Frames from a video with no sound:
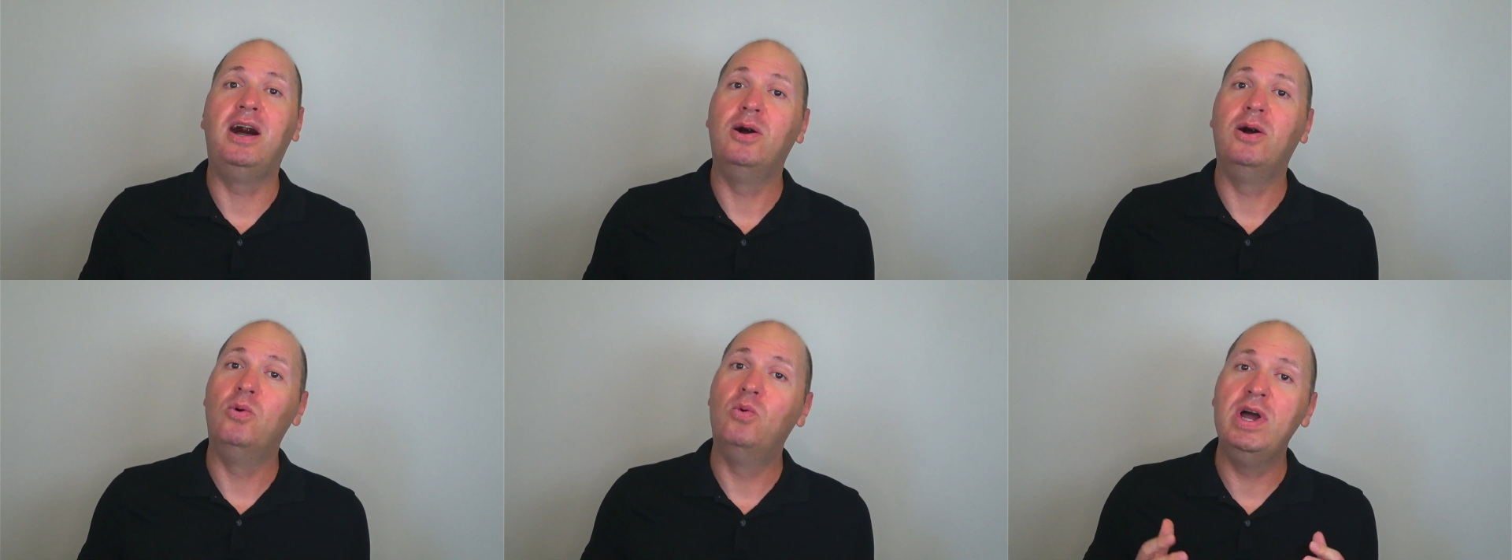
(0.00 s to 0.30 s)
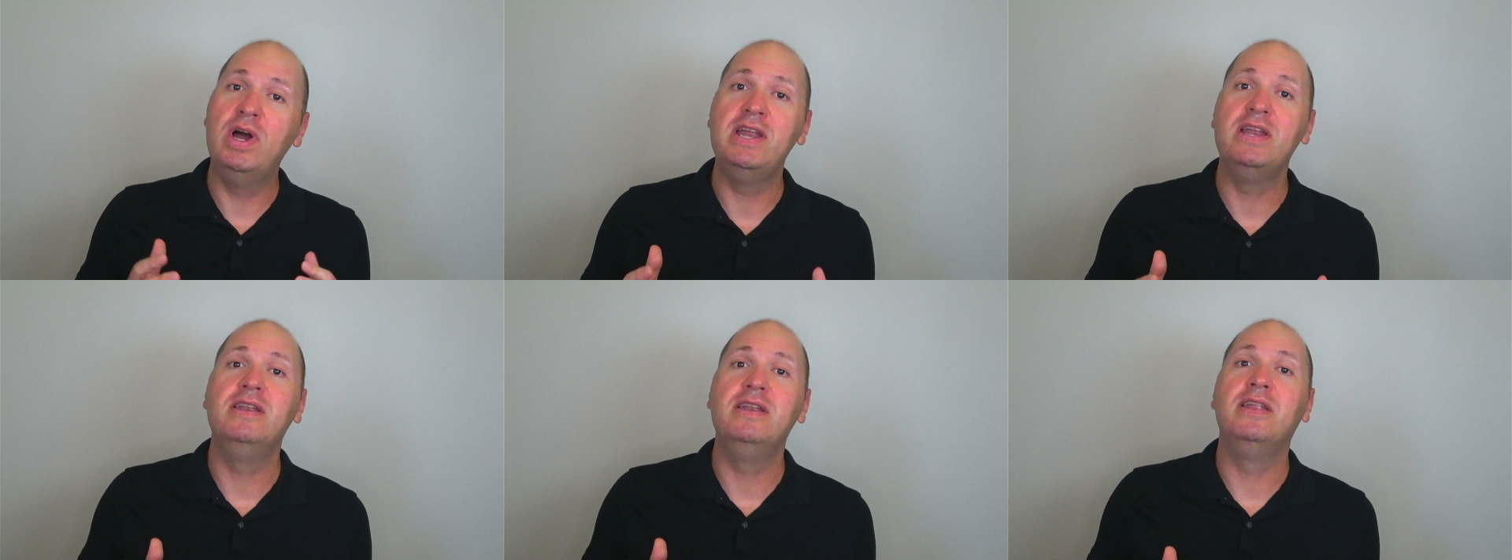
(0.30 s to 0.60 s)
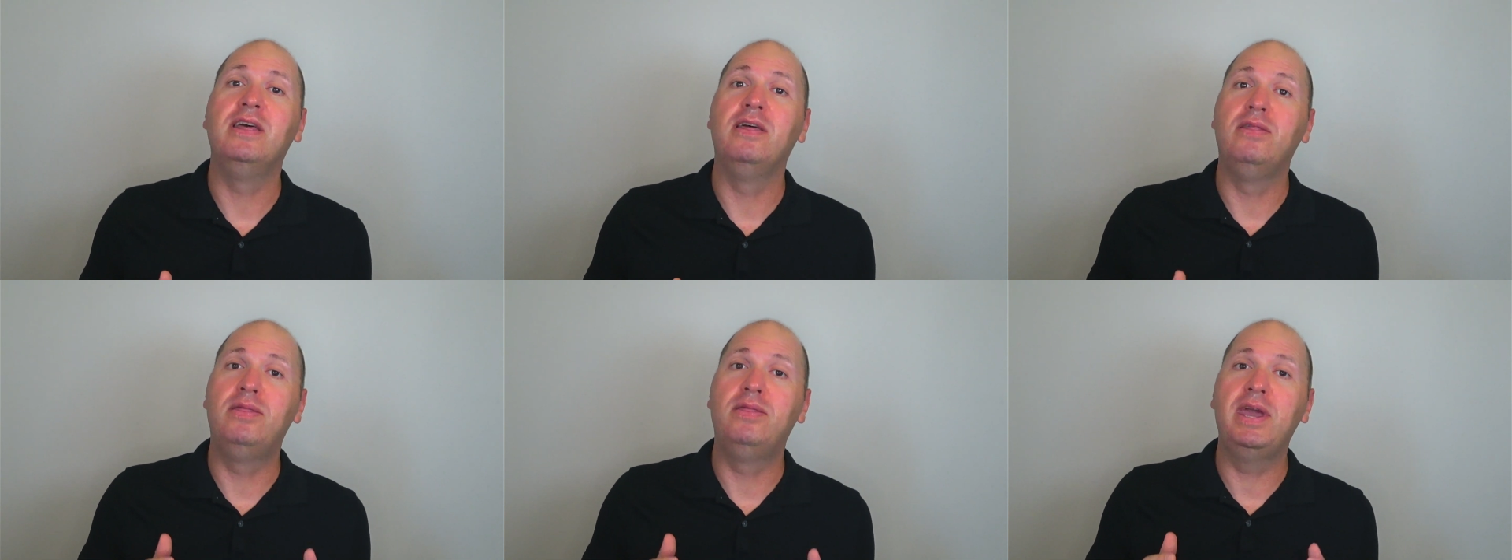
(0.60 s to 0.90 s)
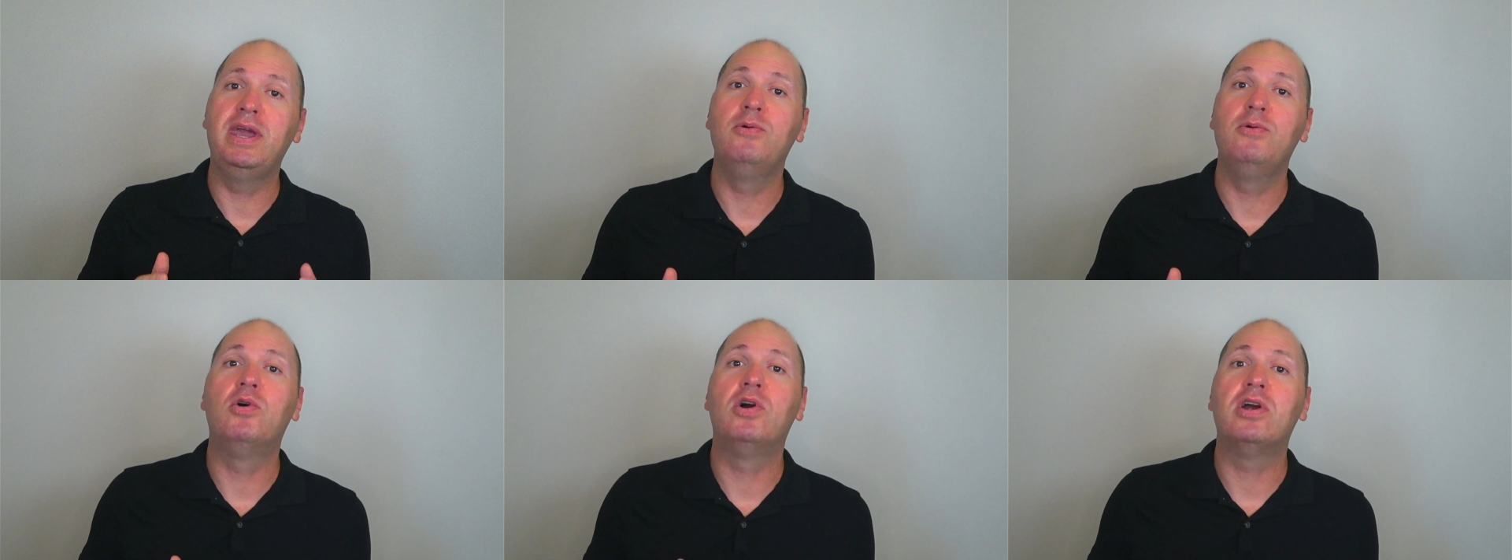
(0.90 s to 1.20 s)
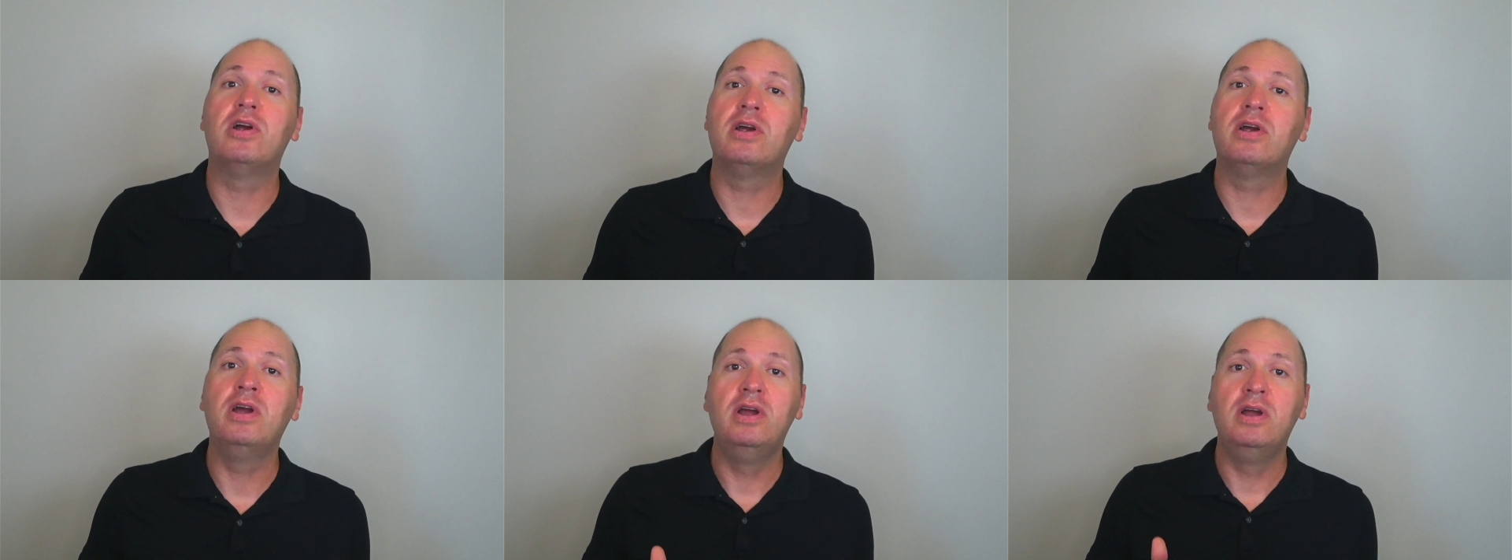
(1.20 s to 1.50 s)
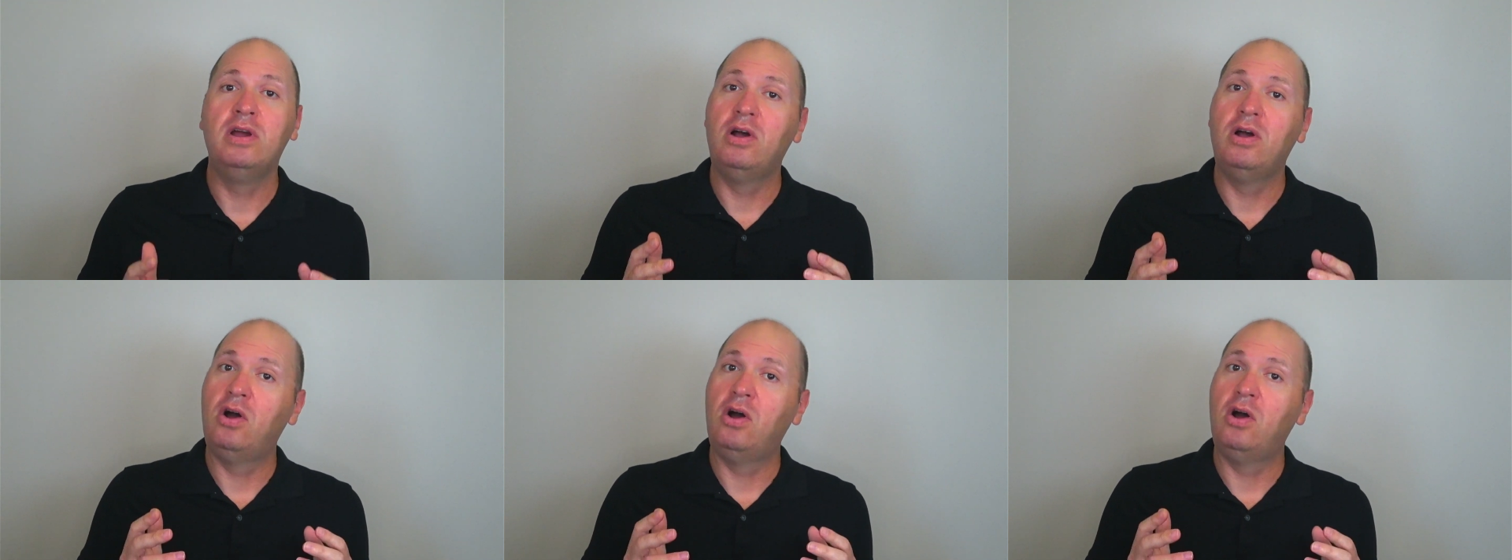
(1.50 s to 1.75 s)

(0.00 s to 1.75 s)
when they were